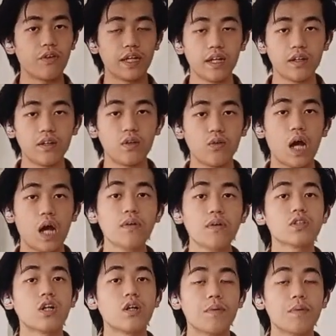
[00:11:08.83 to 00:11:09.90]
here, I
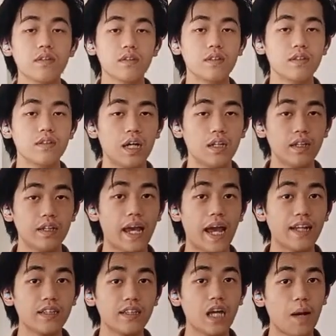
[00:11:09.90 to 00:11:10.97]
want to talk about the
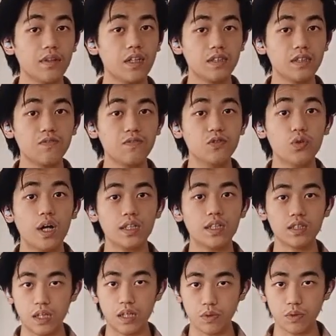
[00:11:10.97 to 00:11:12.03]
antihypertensive
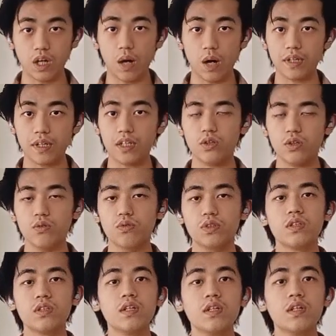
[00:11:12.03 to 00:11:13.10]
drugs that we commonly use.